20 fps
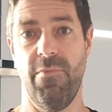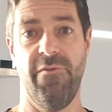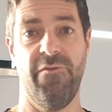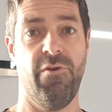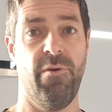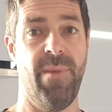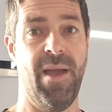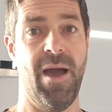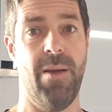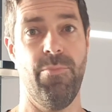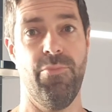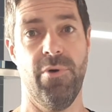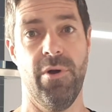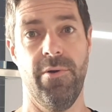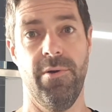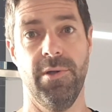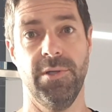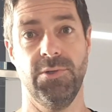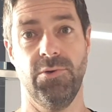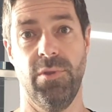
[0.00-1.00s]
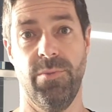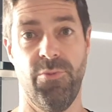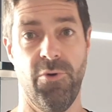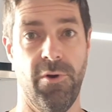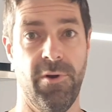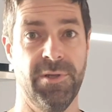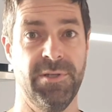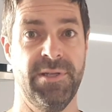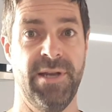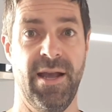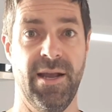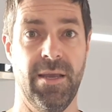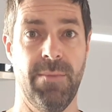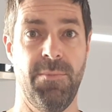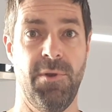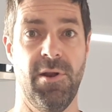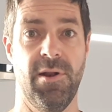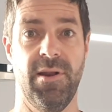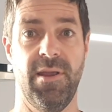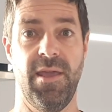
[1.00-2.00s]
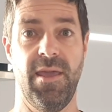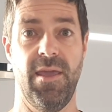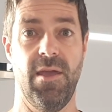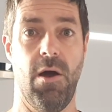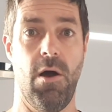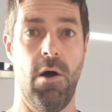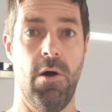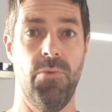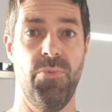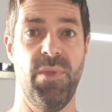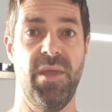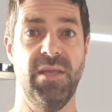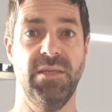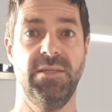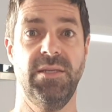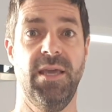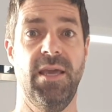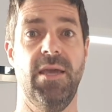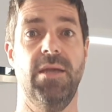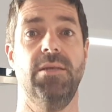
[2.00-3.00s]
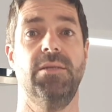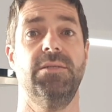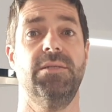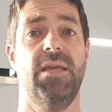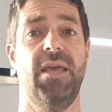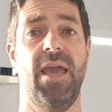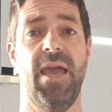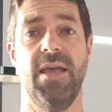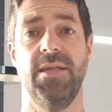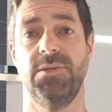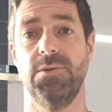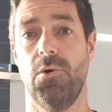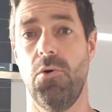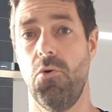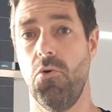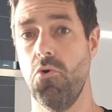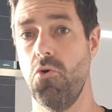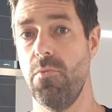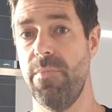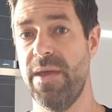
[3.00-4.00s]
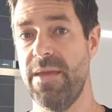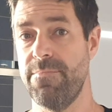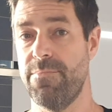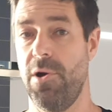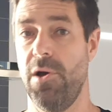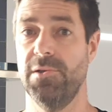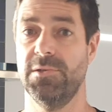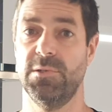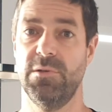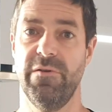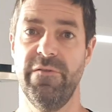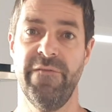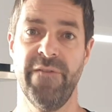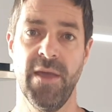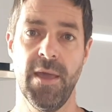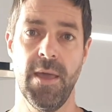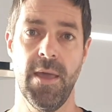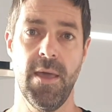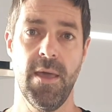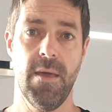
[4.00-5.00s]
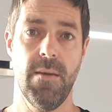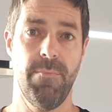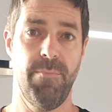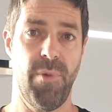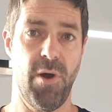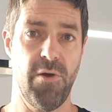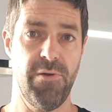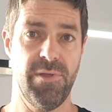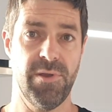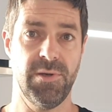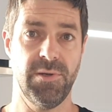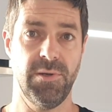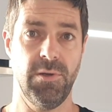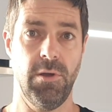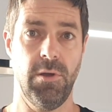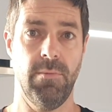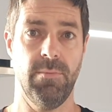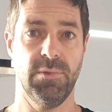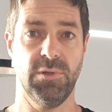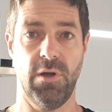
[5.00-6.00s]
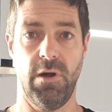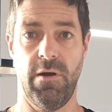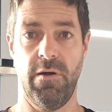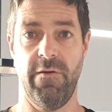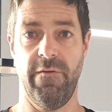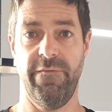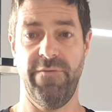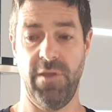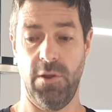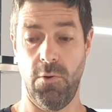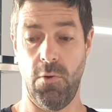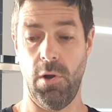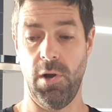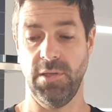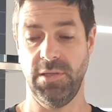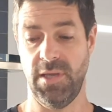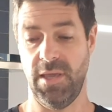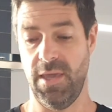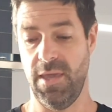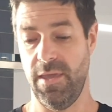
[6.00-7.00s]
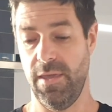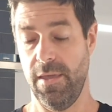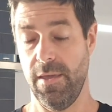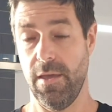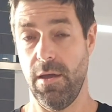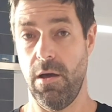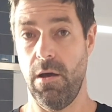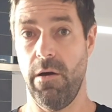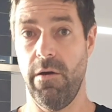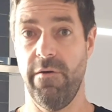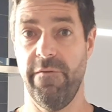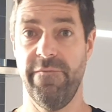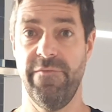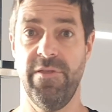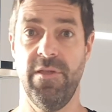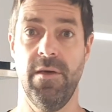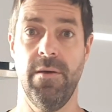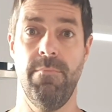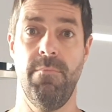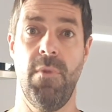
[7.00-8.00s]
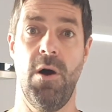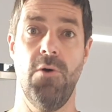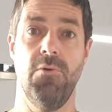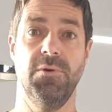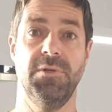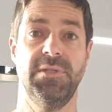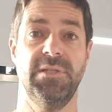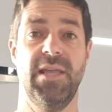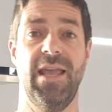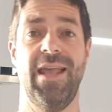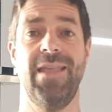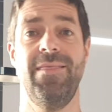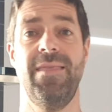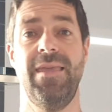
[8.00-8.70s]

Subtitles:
from our brewers or the brewers in our community on these kits has all been positive, both in terms of the quality of the malts and